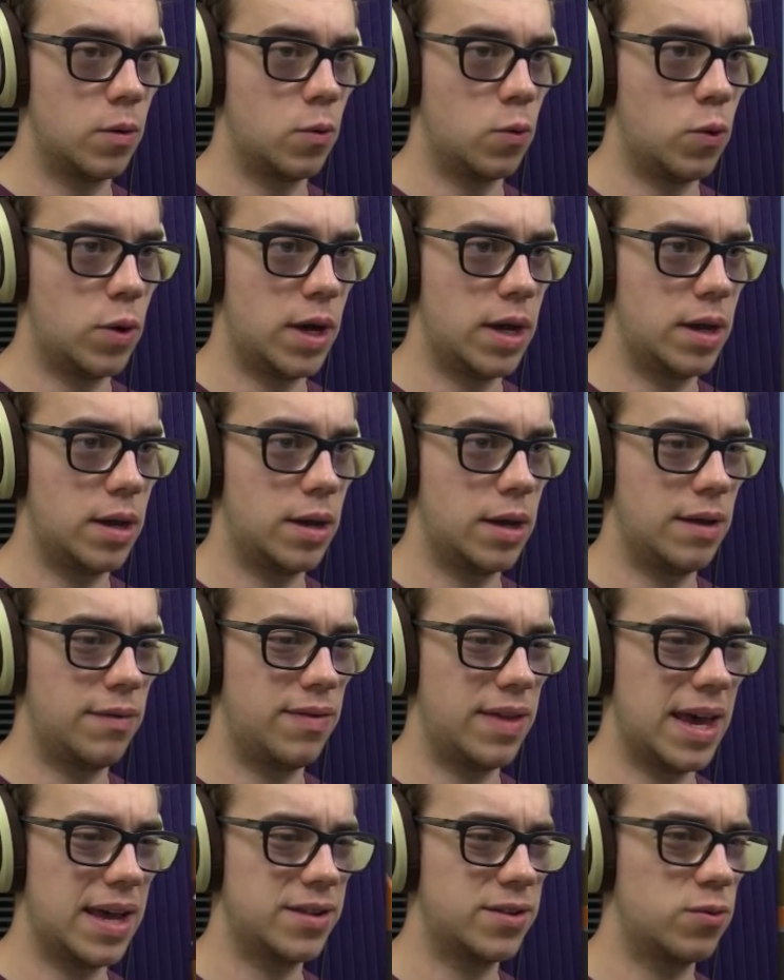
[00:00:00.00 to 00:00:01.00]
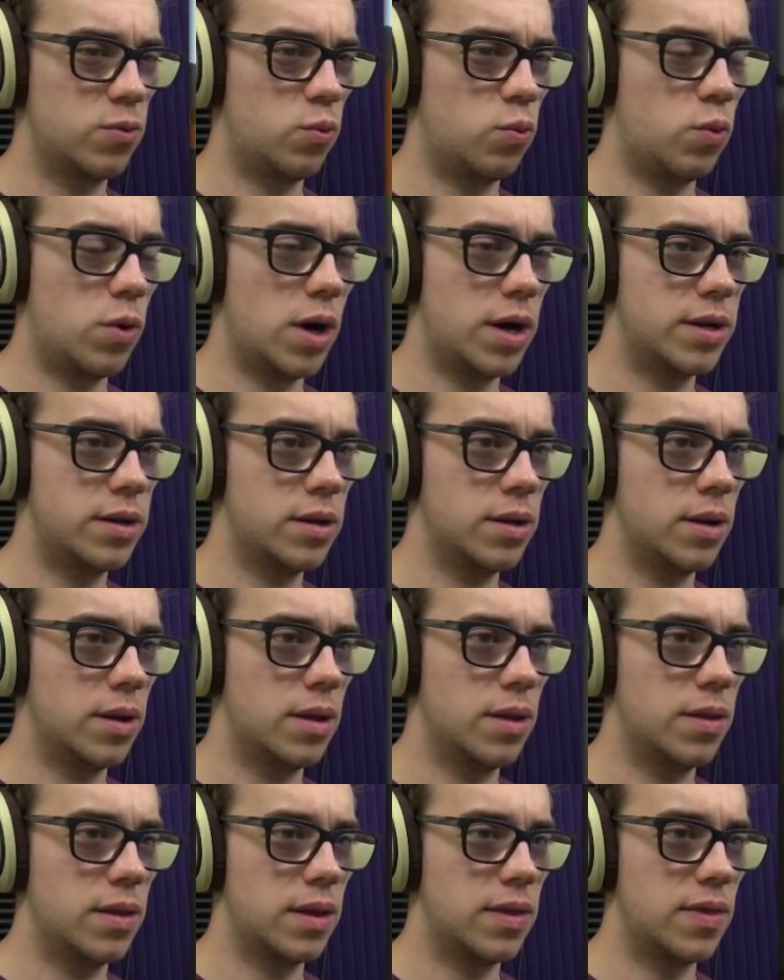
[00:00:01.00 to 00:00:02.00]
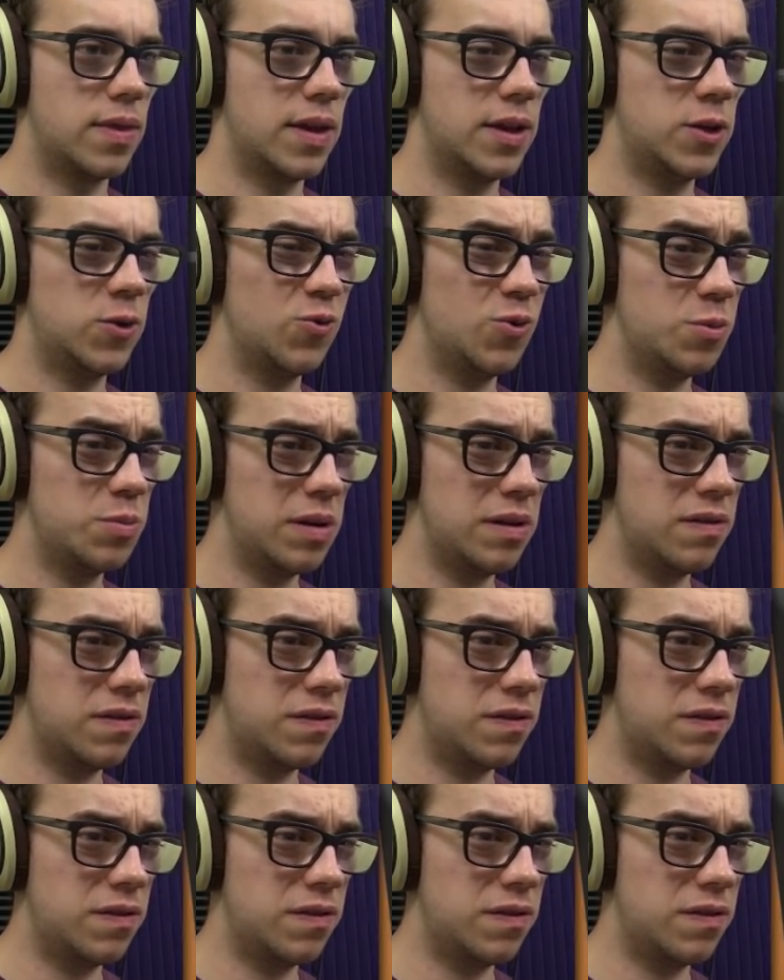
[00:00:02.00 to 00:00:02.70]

What? If that's 1, then this would be